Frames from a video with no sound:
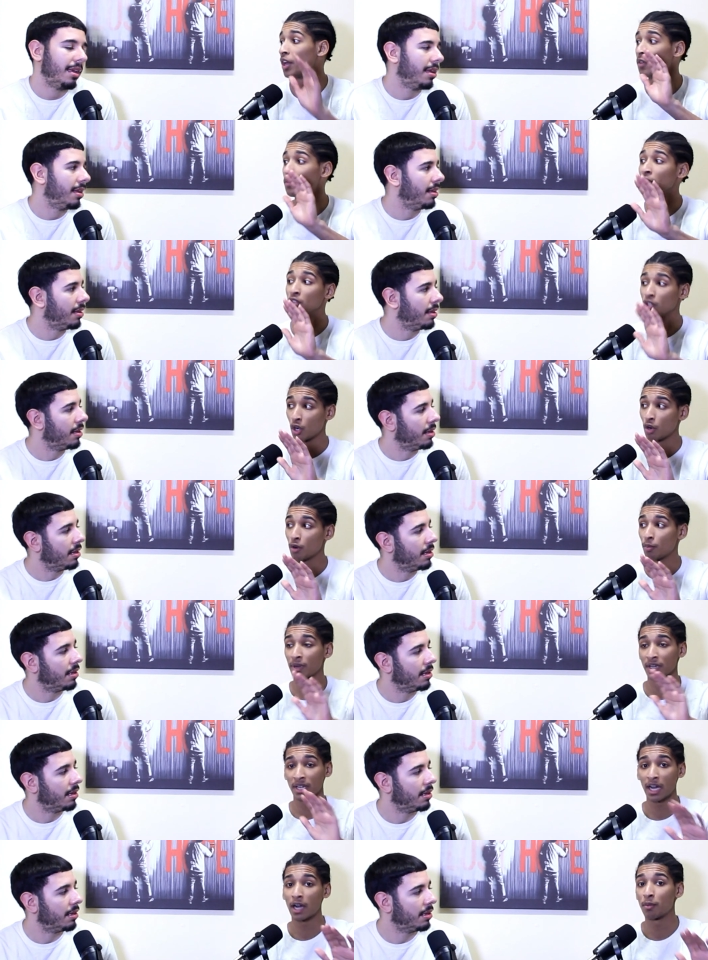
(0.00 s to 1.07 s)
Speaker 1: though even though
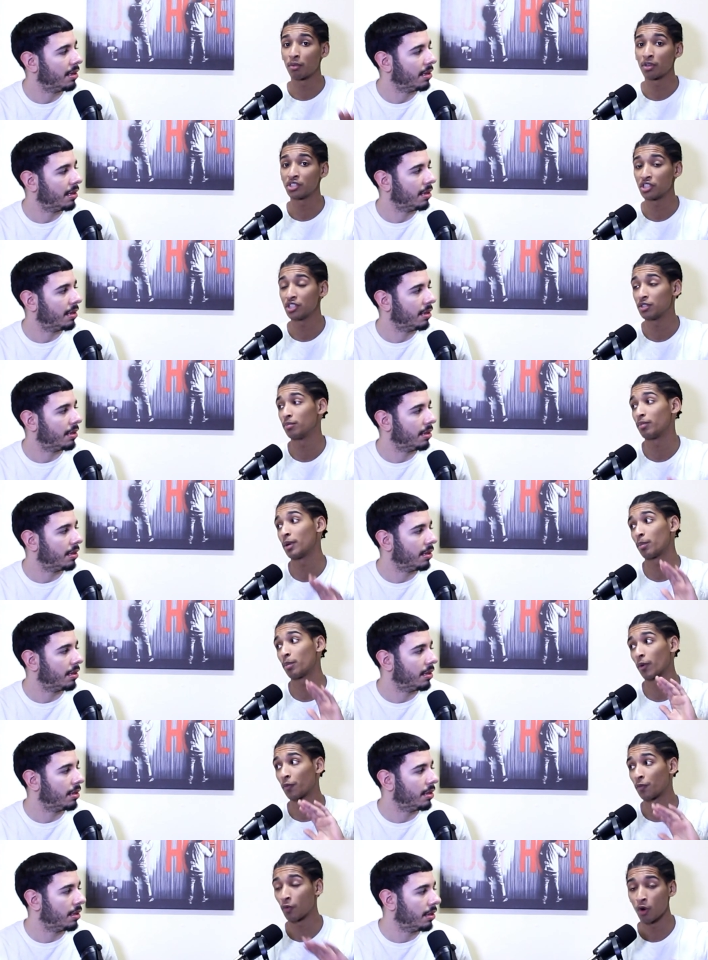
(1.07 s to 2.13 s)
Mikal Bridges been
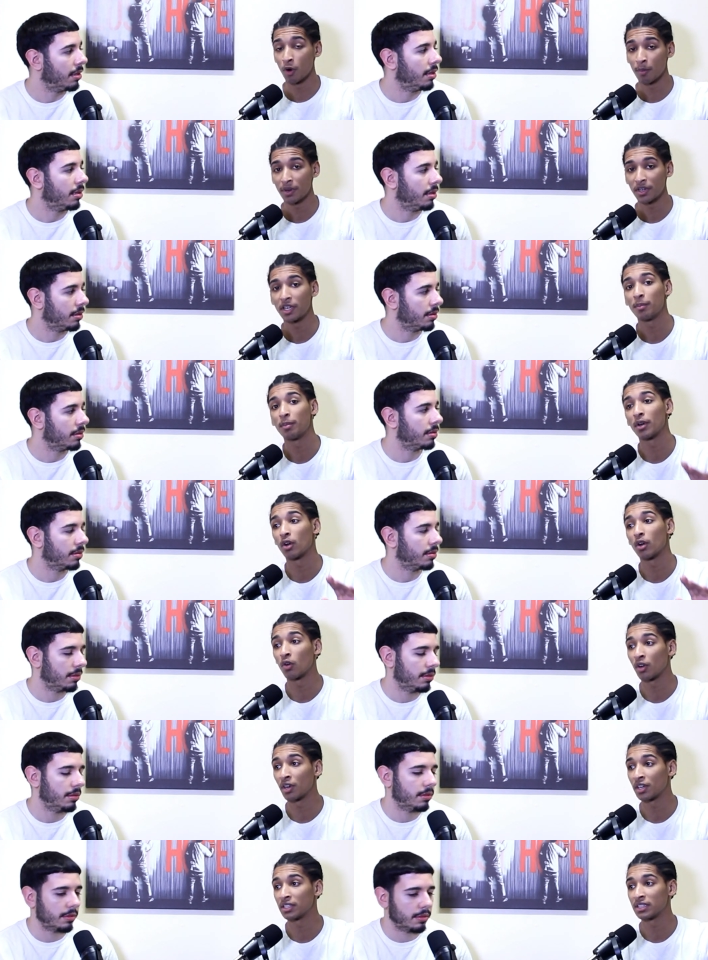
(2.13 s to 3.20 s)
performing, he been mm-hmm.
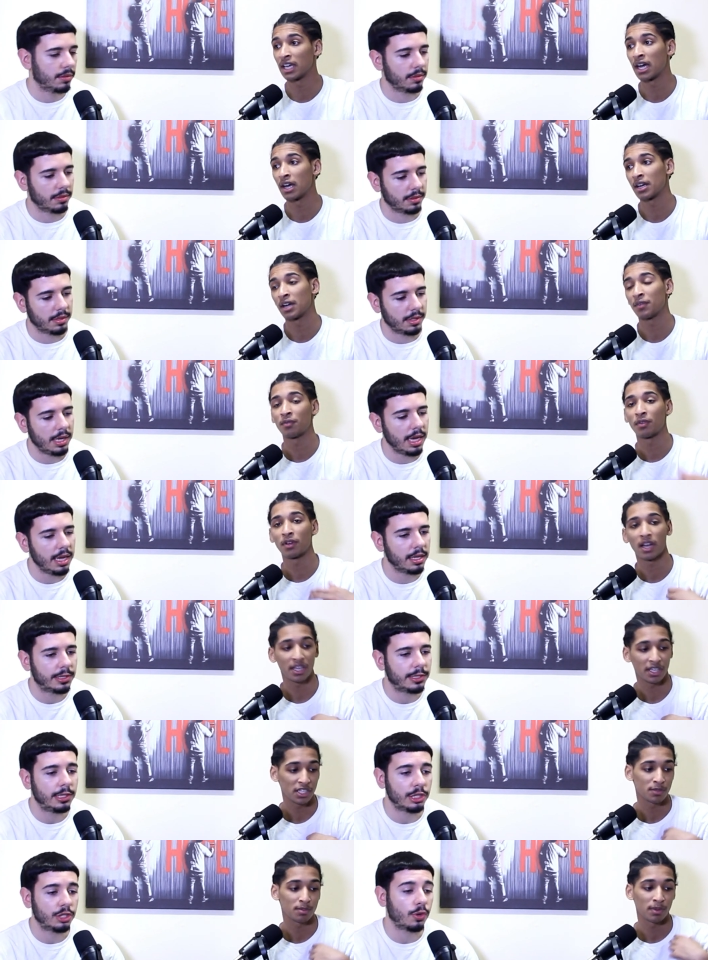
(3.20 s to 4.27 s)
holding it down. I yeah, the, like
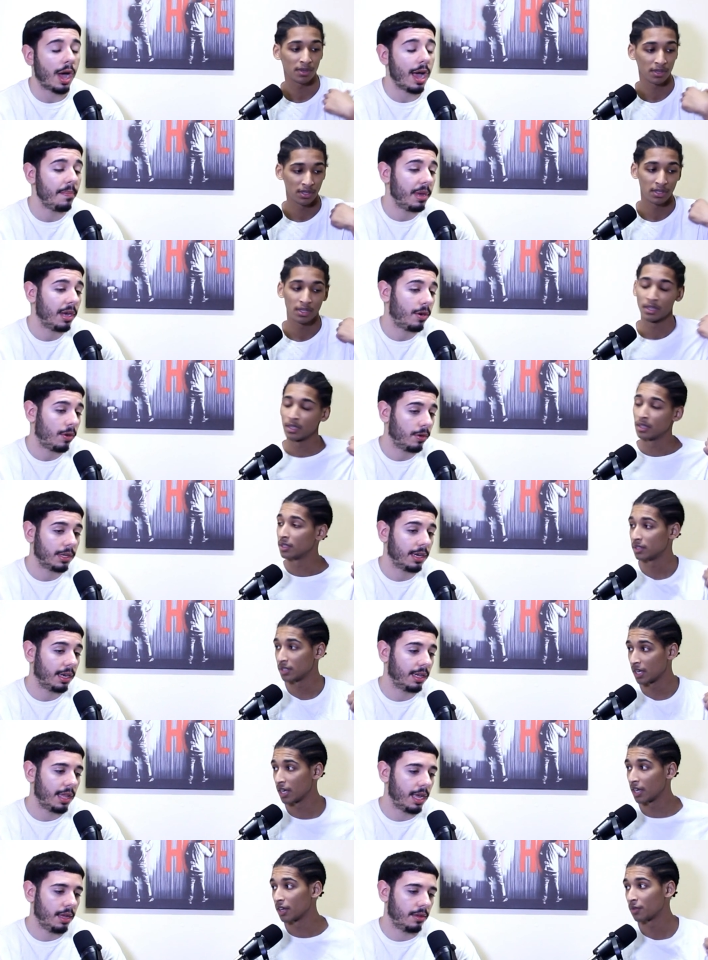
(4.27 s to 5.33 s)
the squad been, holding it
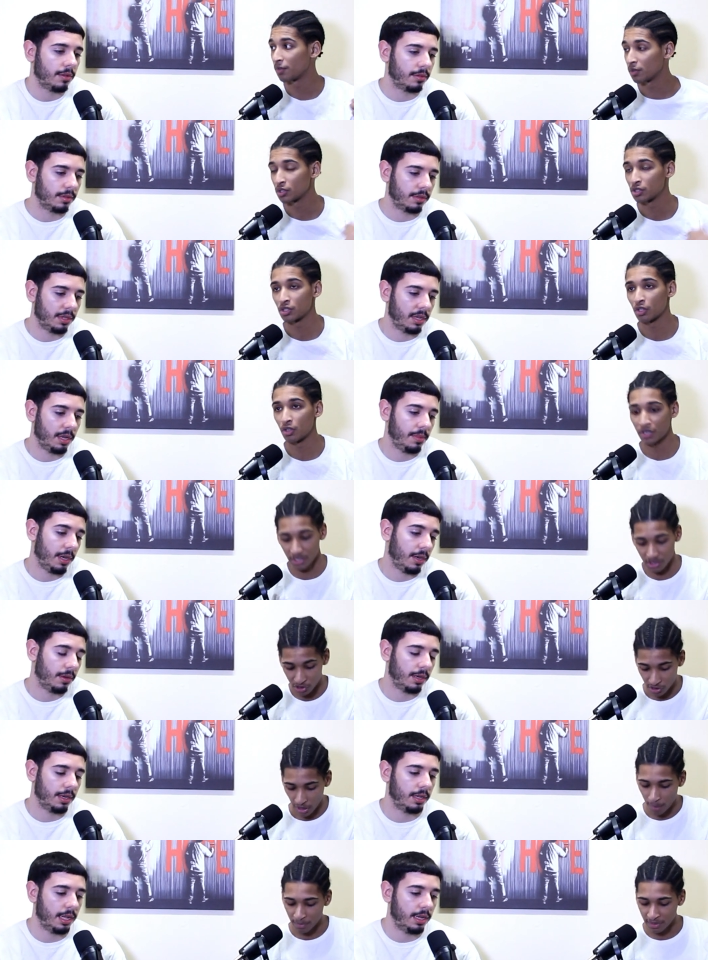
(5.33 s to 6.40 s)
yeah, down. for sure. They,
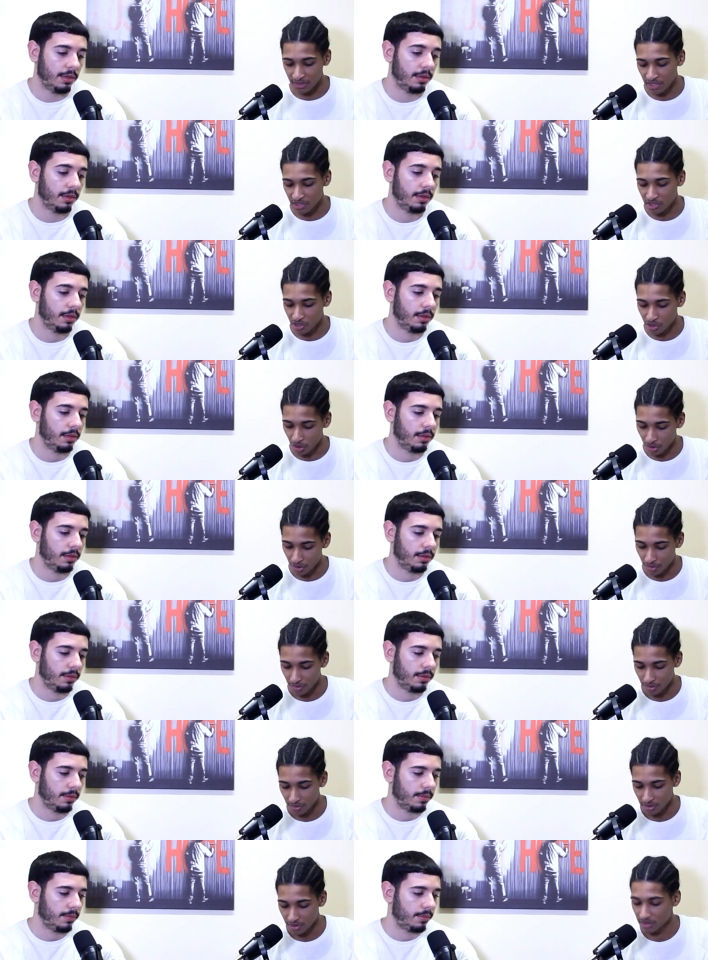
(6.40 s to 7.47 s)
st- I mean, they stood
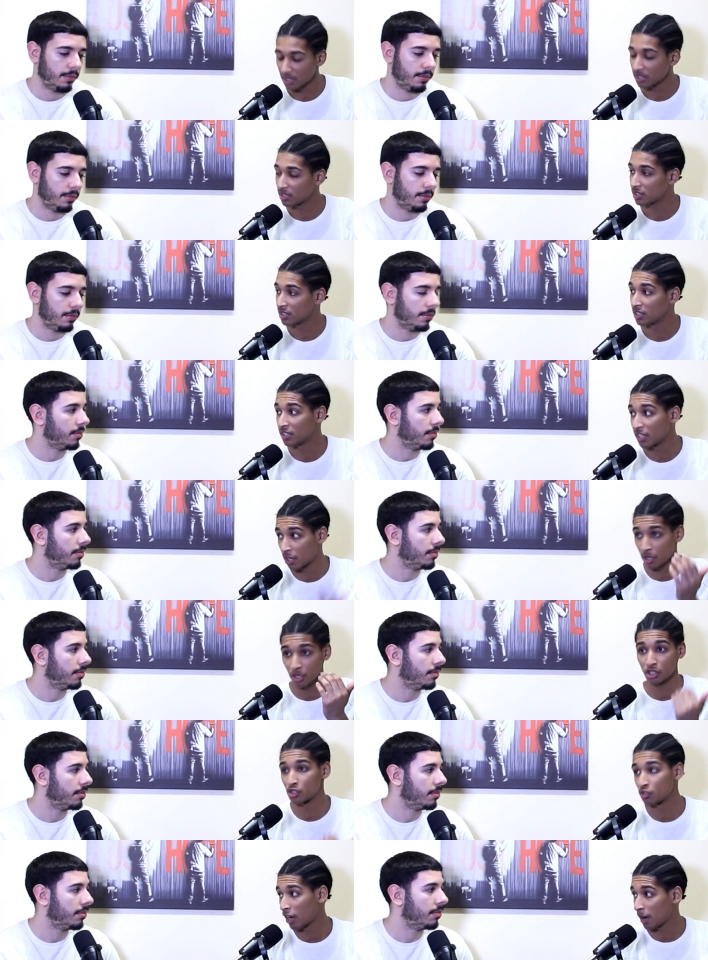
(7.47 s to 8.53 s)
sixty. They could
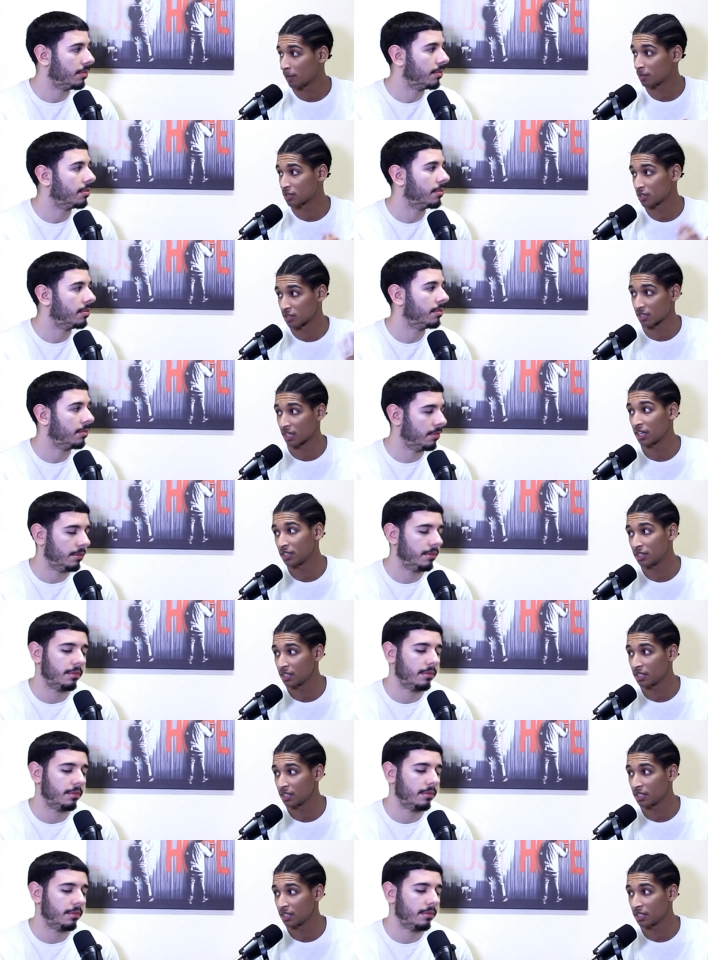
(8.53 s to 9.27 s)
have dropped since mm-hmm.